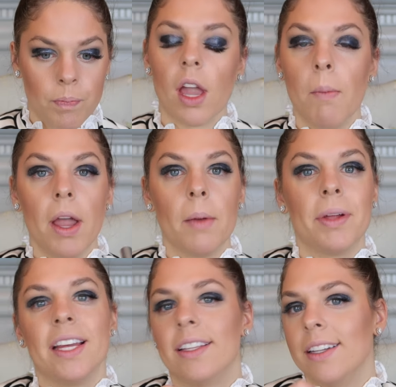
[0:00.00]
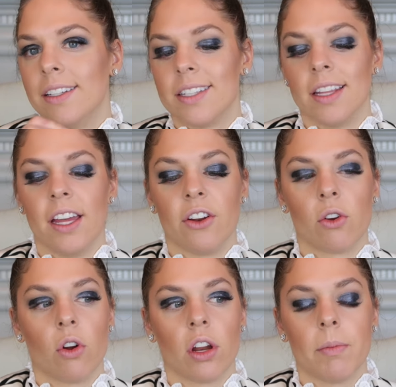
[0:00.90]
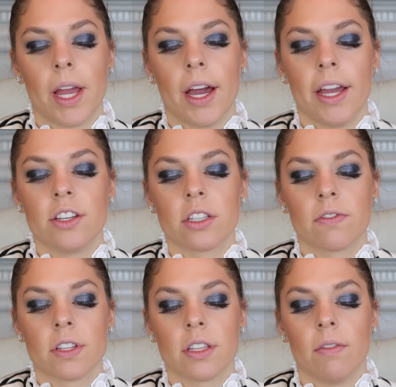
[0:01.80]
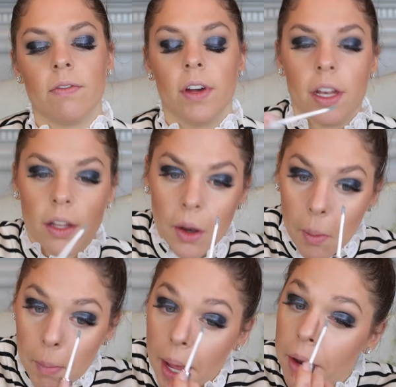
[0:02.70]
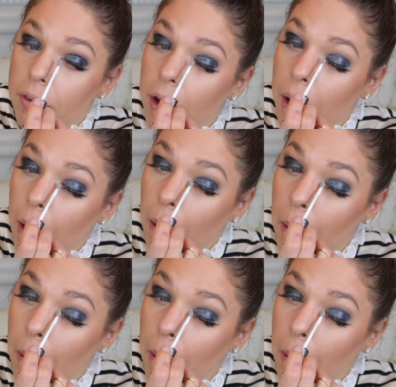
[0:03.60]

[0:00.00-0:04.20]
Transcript: I might apply a little to the inner corner of my eye just for some fun little magic.